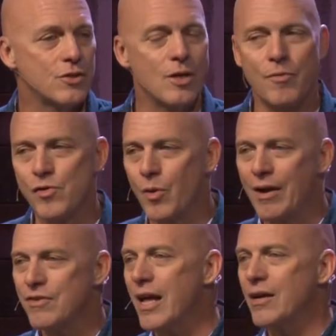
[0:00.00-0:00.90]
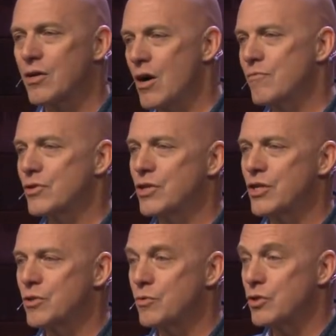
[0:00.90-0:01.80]
Some of you haven't had a
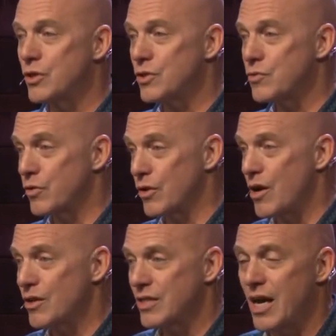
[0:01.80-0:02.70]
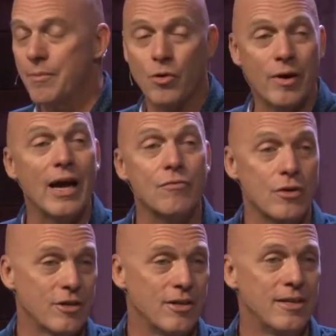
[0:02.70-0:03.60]
conversation with Jesus for a long time or ever.